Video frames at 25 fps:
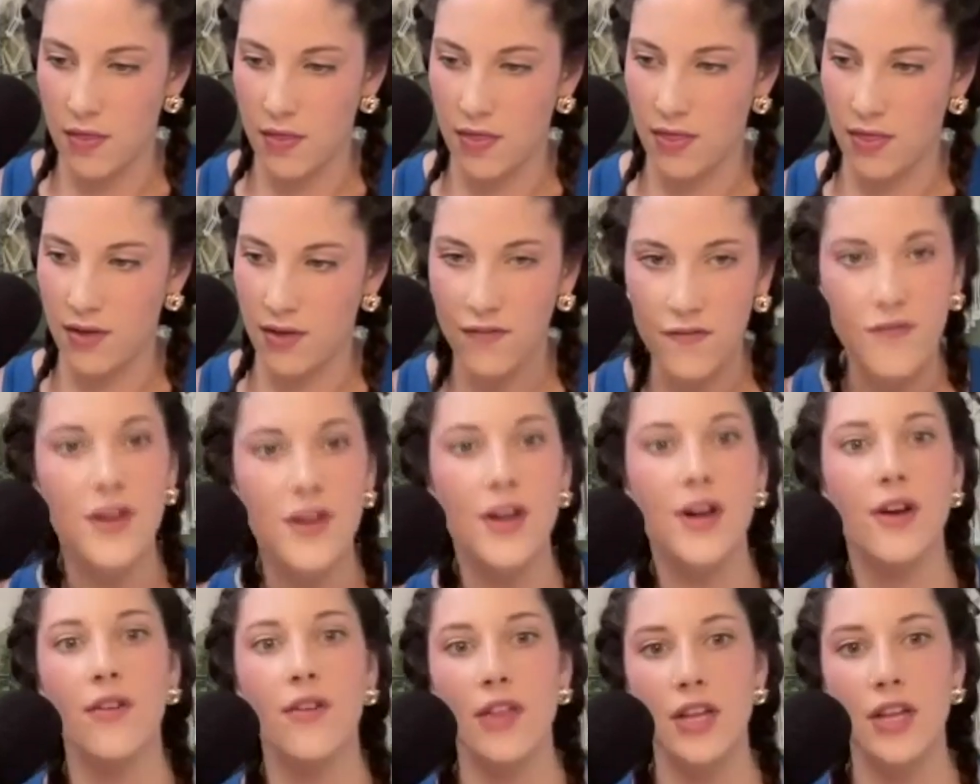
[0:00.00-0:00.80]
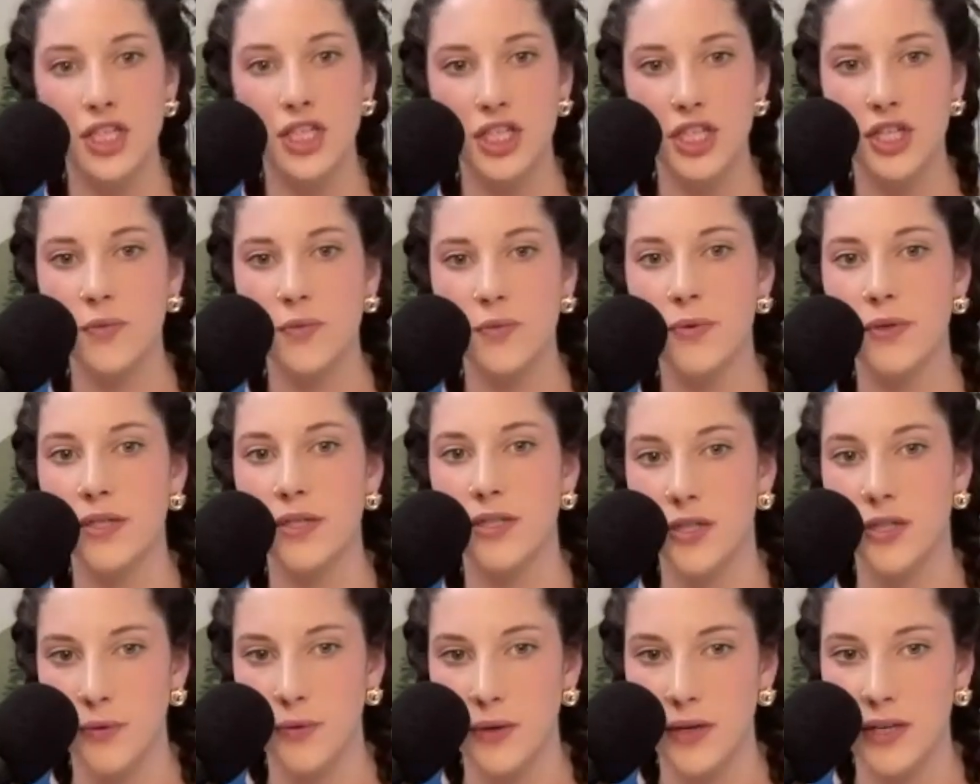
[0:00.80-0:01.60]
the fear that she was
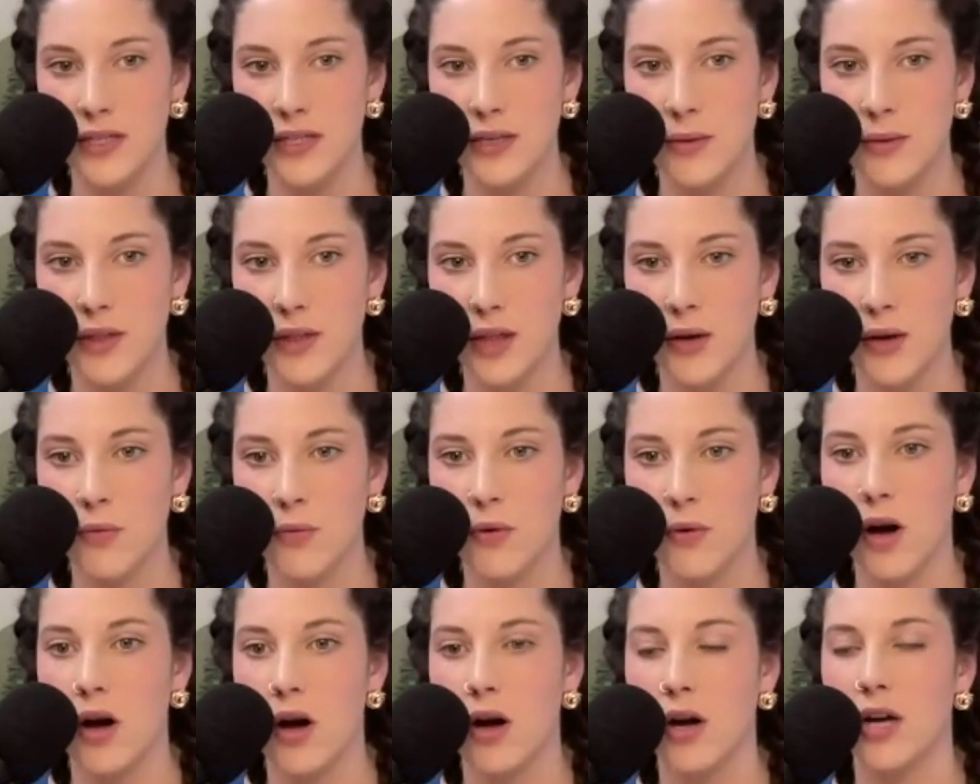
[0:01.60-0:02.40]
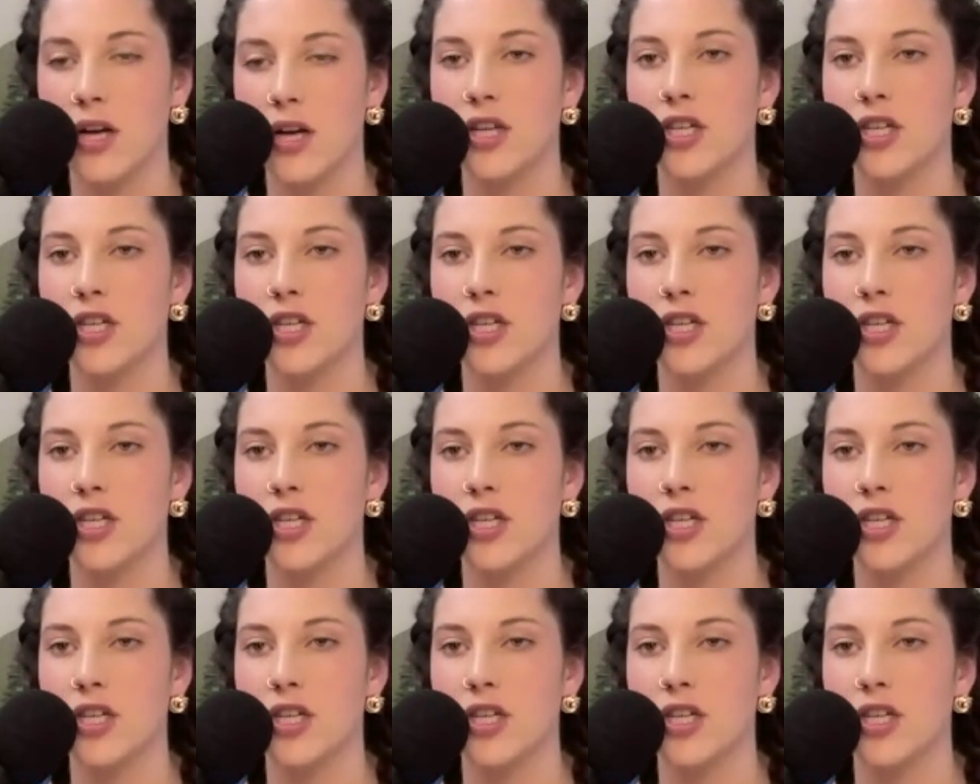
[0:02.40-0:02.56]
doing something wrong,